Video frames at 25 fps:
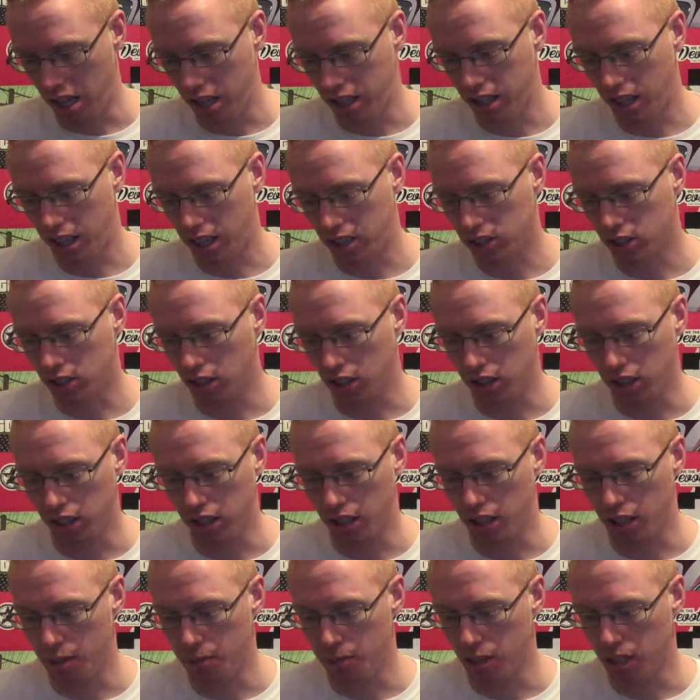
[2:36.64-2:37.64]
That's got the
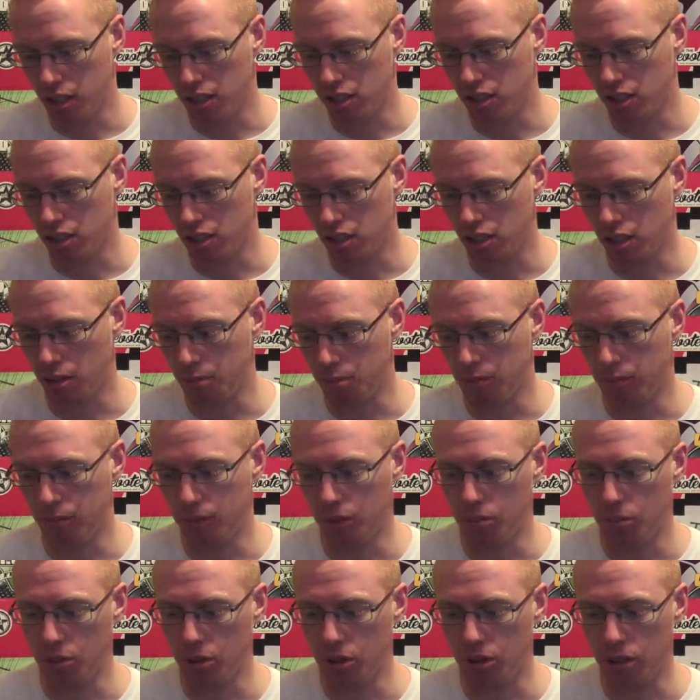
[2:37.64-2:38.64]
Elimination Chamber for
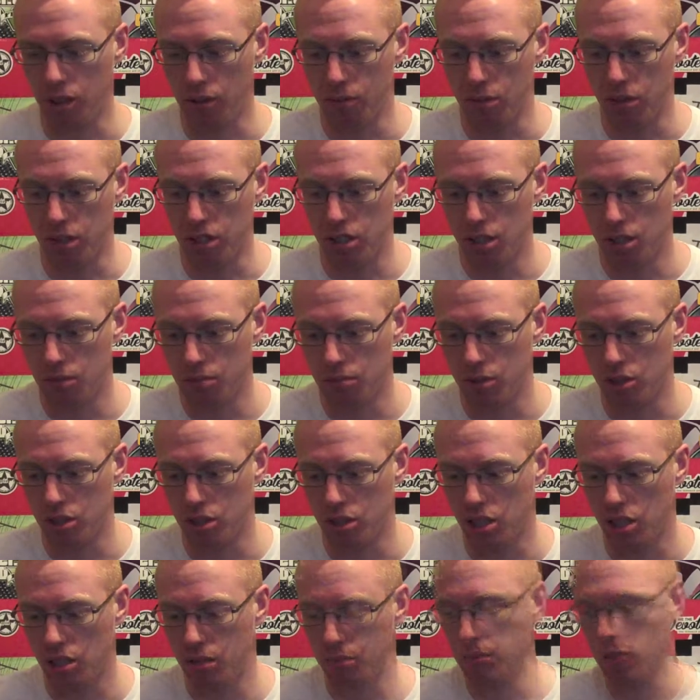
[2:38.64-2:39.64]
the World Heavyweight
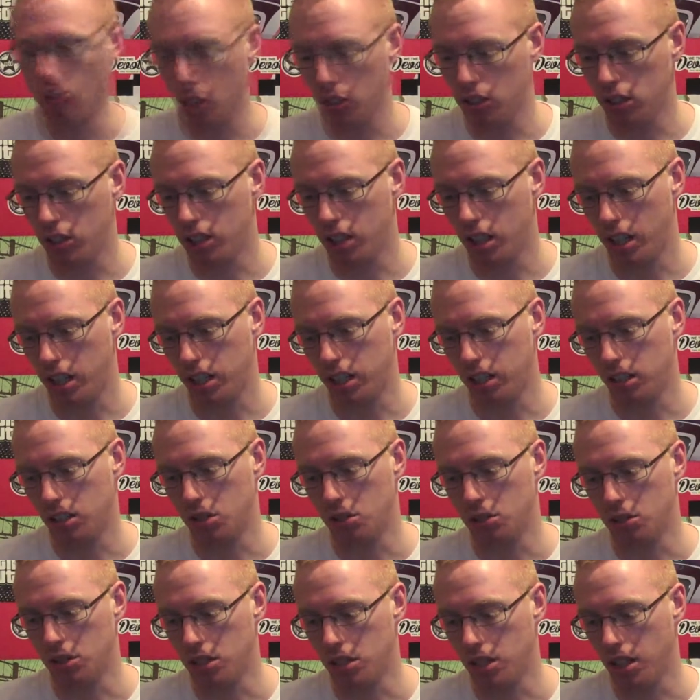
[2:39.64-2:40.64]
Championship. You've got Undertaker,
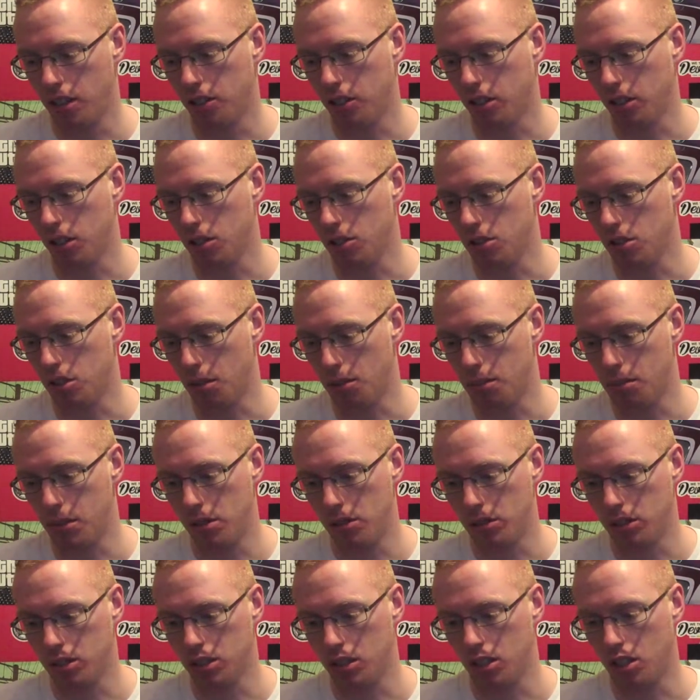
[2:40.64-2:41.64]
Chris Jericho, John
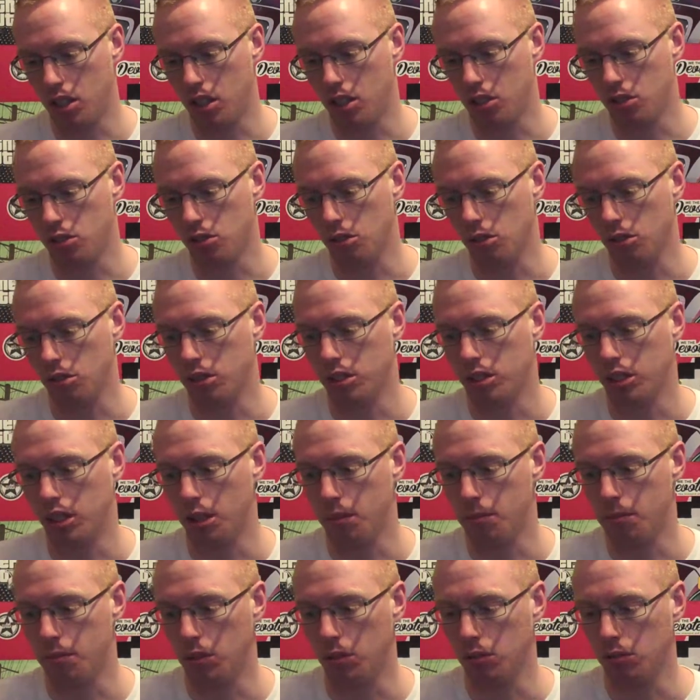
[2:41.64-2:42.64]
Morrison, R-Truth,
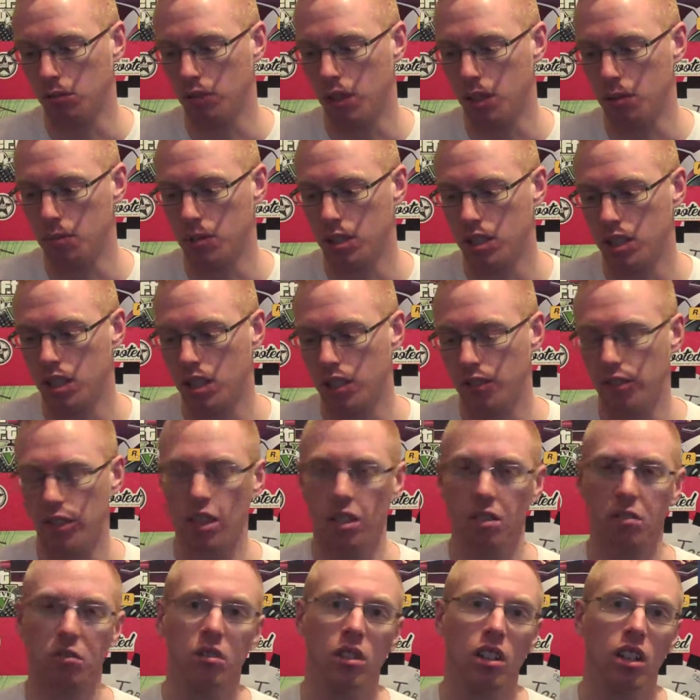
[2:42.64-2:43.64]
CM Punk, Rey
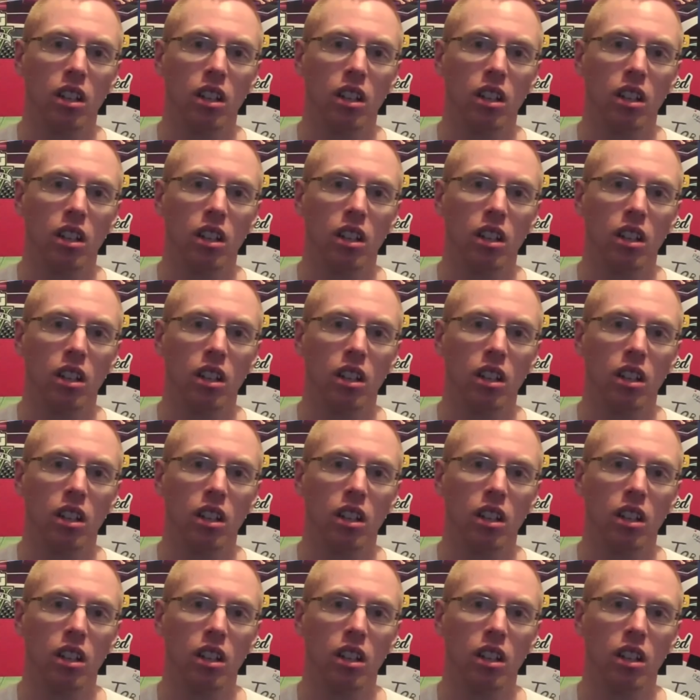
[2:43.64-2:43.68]
Mysterio.